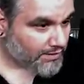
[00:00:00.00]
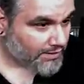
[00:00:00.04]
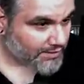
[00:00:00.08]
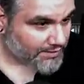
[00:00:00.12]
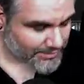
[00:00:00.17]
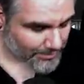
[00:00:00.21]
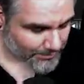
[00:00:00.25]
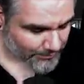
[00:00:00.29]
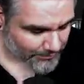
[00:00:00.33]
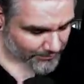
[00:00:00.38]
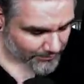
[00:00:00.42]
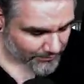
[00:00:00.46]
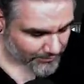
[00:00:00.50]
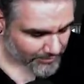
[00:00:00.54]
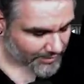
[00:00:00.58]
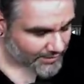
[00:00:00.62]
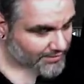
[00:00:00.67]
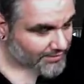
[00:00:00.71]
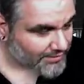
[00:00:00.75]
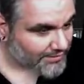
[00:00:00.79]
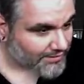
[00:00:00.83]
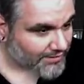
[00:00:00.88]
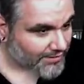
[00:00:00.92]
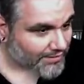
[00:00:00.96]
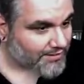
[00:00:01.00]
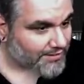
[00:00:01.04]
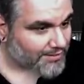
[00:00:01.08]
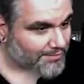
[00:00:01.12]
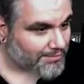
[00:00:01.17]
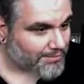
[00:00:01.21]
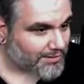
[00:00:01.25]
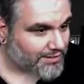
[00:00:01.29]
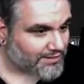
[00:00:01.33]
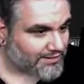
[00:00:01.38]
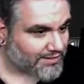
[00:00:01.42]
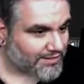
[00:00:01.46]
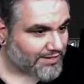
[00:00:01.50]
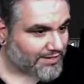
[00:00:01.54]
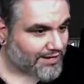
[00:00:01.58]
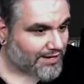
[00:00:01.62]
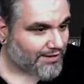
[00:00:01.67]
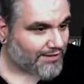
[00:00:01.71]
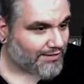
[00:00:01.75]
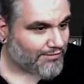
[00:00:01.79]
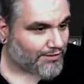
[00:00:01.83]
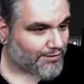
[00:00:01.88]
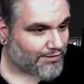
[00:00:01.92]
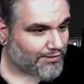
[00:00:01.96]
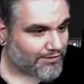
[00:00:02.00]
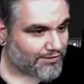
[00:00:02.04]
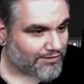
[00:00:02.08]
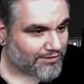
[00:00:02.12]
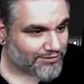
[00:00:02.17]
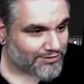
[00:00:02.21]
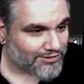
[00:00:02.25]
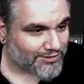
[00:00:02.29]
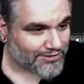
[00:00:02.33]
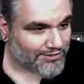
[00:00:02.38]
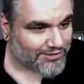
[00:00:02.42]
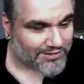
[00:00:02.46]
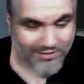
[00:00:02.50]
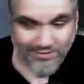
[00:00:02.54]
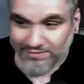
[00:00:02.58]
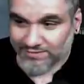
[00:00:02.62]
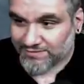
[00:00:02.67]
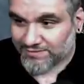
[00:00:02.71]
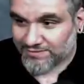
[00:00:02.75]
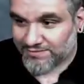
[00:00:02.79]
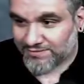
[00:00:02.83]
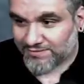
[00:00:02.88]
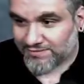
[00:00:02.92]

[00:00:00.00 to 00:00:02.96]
Except for they did nothing, because I now have Oko no Joko.